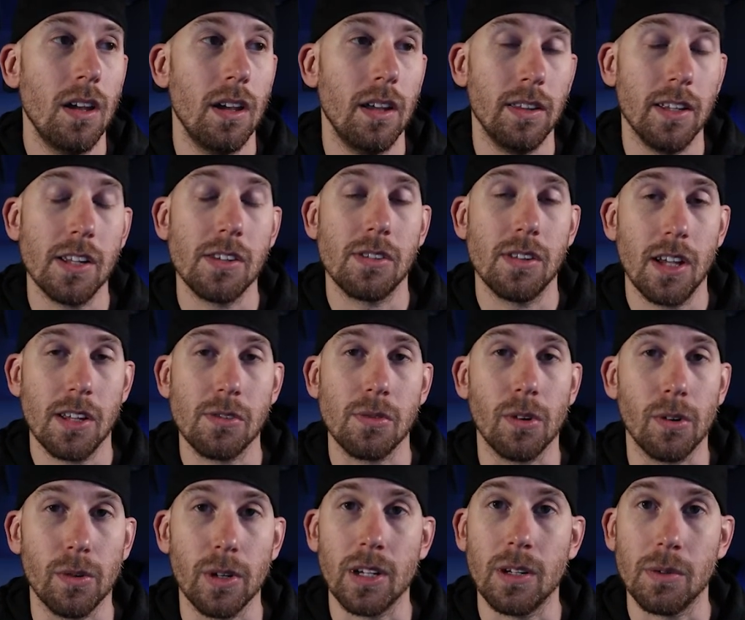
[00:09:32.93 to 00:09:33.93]
And that's
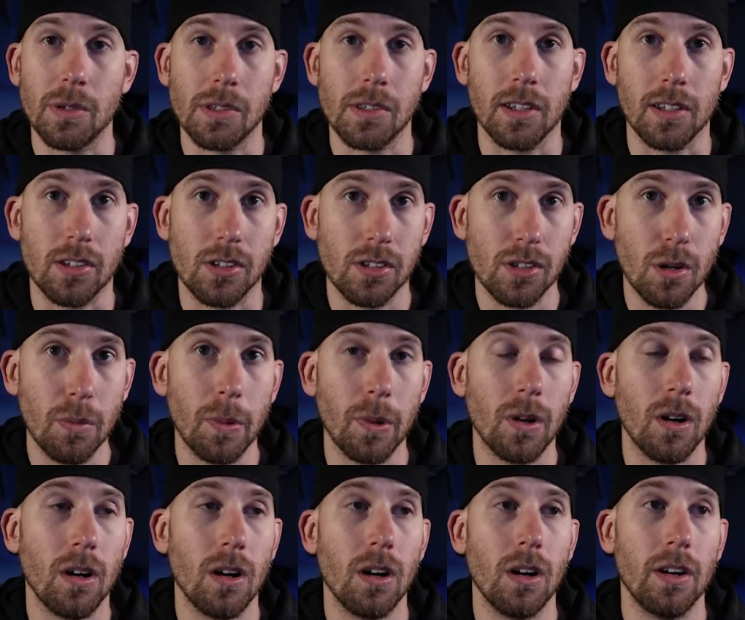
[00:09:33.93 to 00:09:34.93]
when arena was like
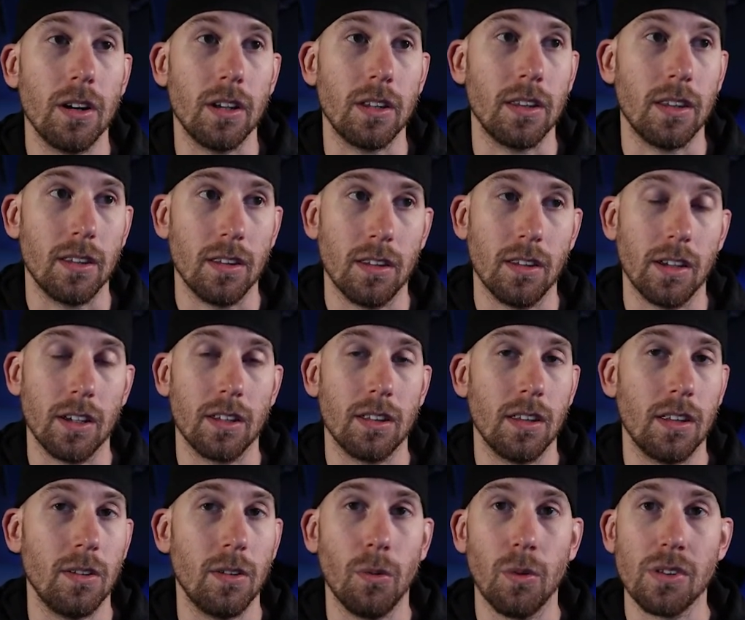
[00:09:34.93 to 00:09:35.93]
super hard and like
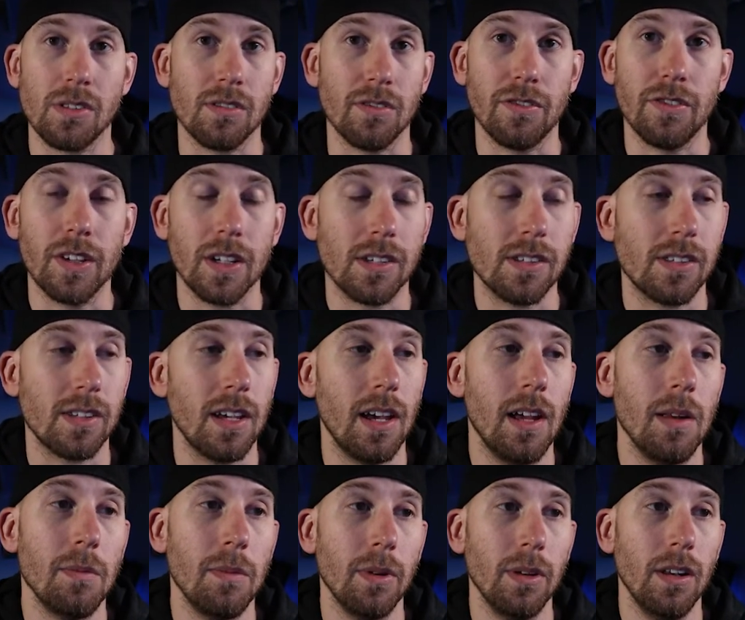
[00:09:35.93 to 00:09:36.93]
it wasn't fixed
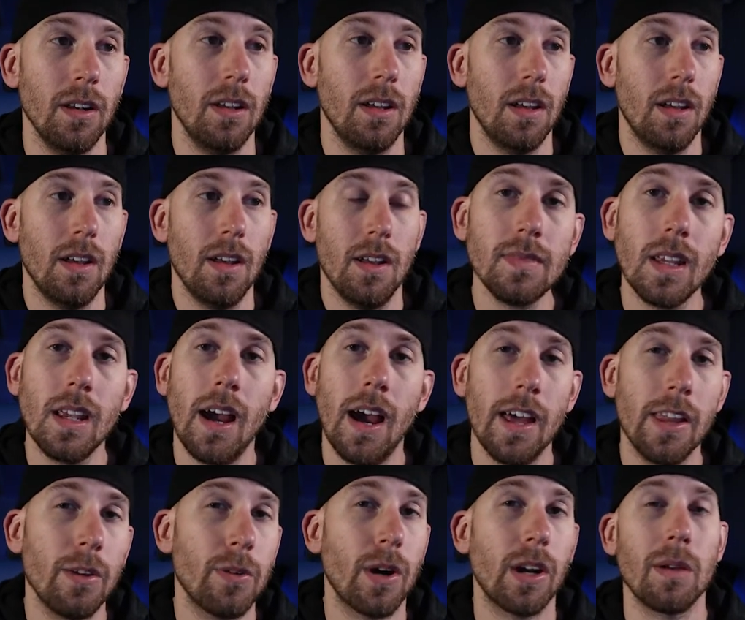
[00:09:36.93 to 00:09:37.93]
yet. But
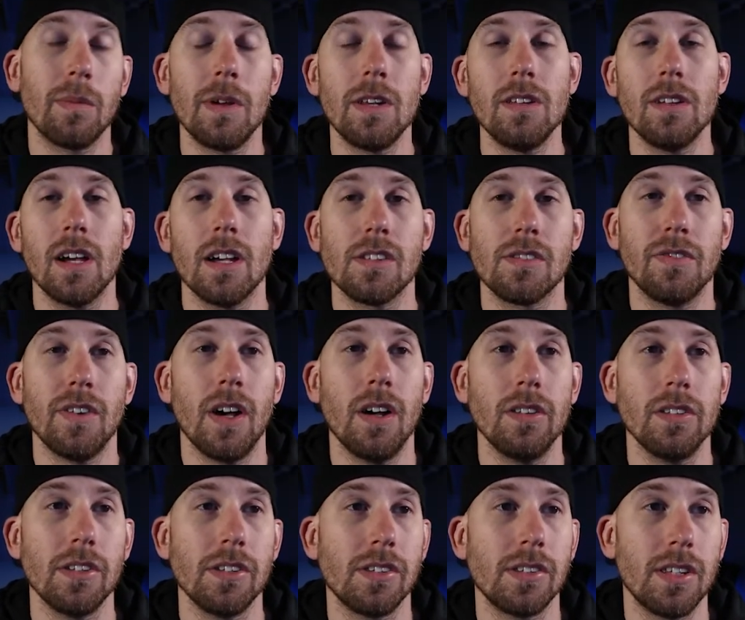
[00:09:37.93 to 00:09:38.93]
highly recommend you guys
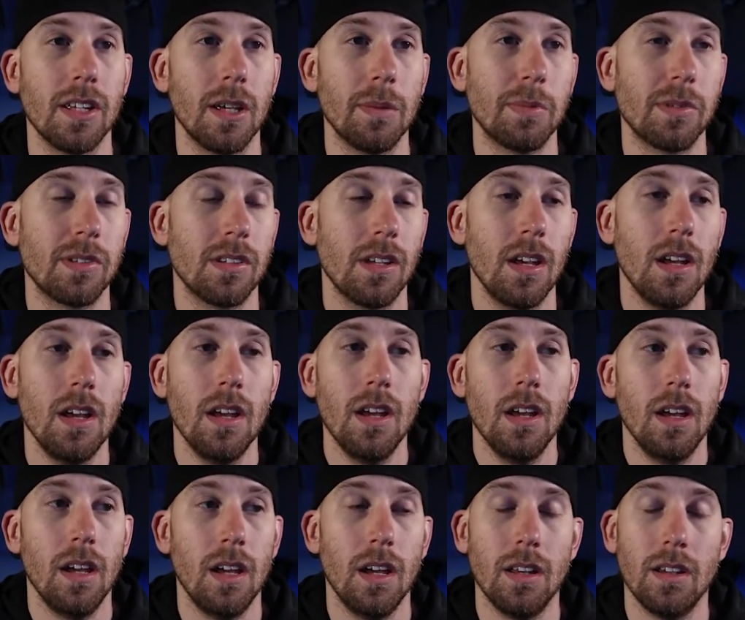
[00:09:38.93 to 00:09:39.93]
follow these tips,
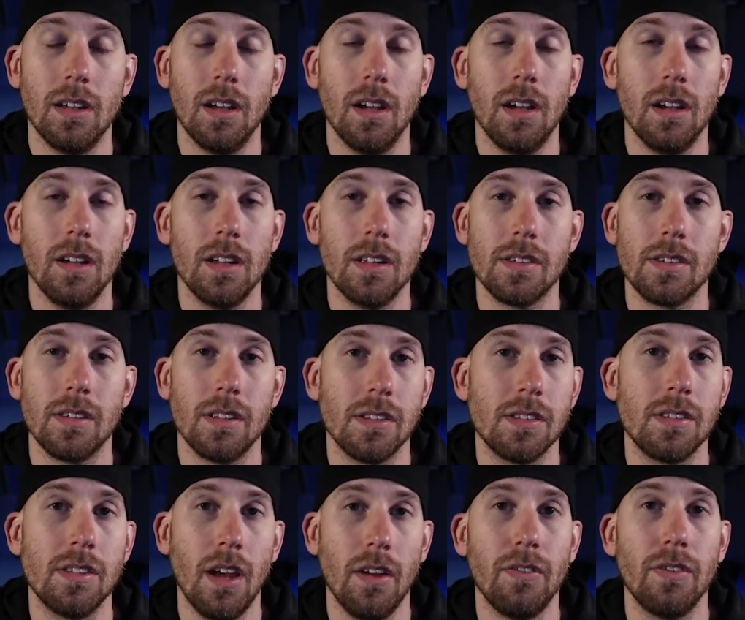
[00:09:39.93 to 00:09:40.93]
and
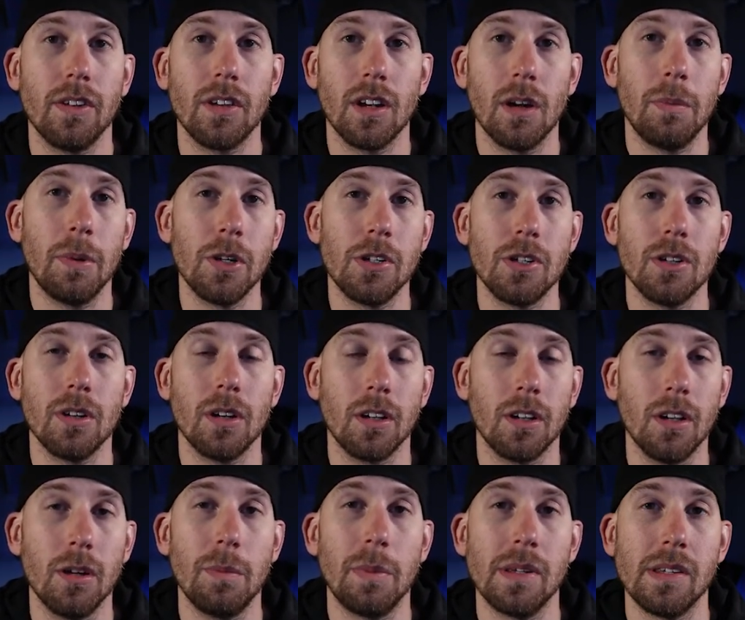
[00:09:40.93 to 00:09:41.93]
it's definitely going to put you in a
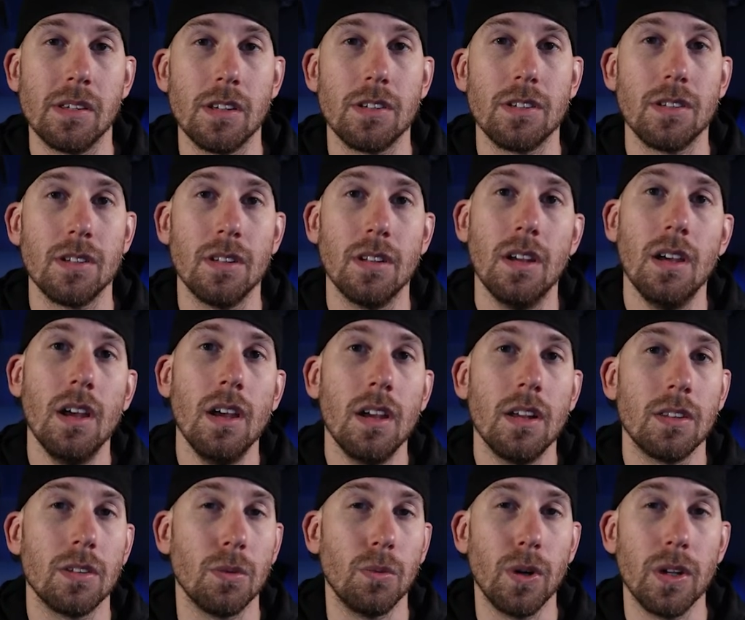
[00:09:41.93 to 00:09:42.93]
good position
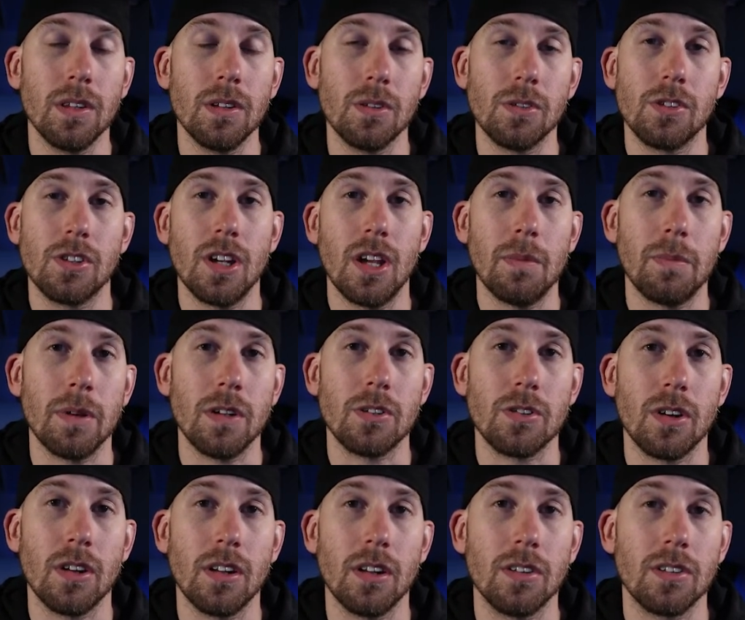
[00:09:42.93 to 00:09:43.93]
to win those champion
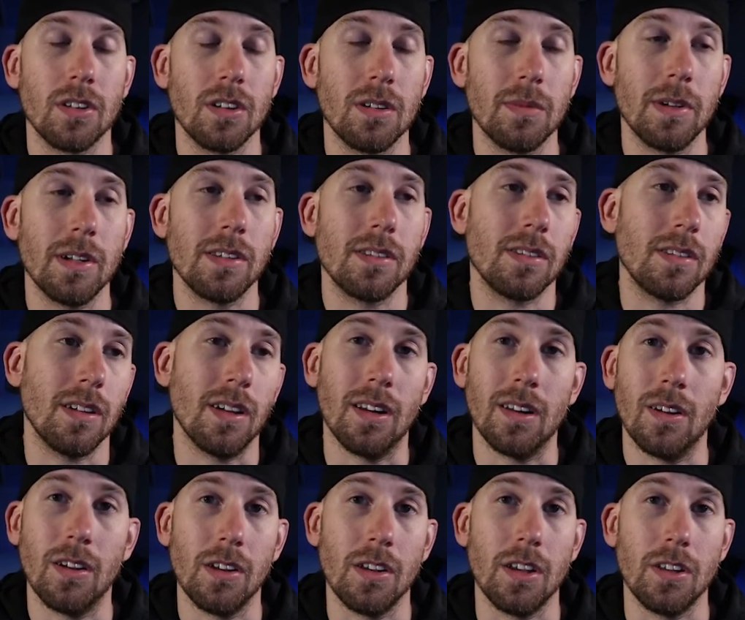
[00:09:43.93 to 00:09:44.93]
training tournaments
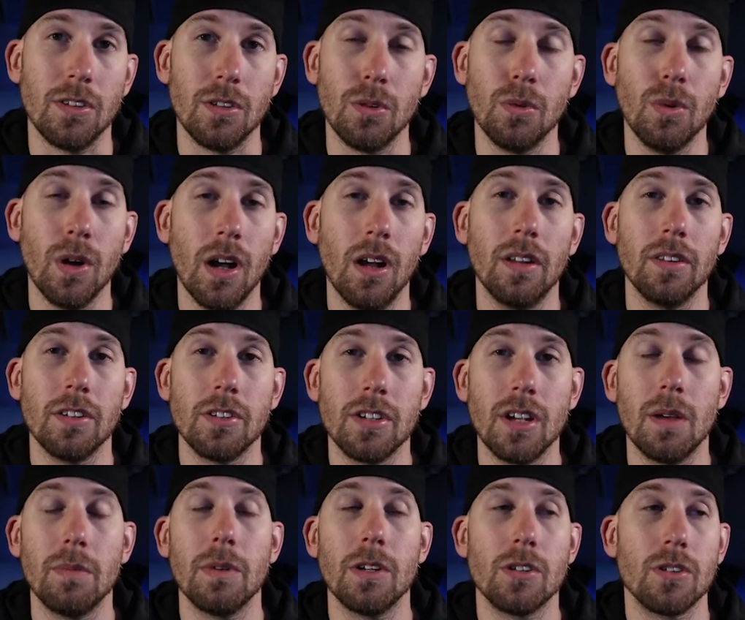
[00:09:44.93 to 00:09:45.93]
and do well in the
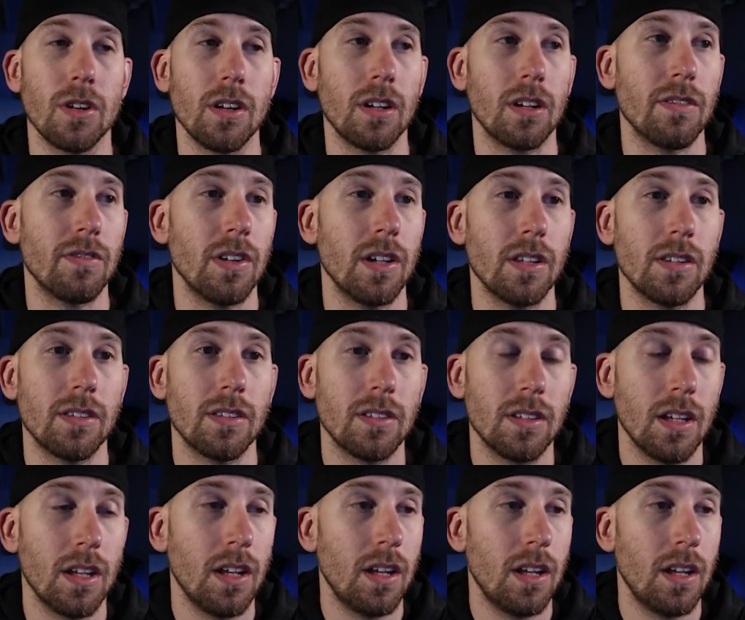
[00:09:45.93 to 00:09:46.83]
champion training events.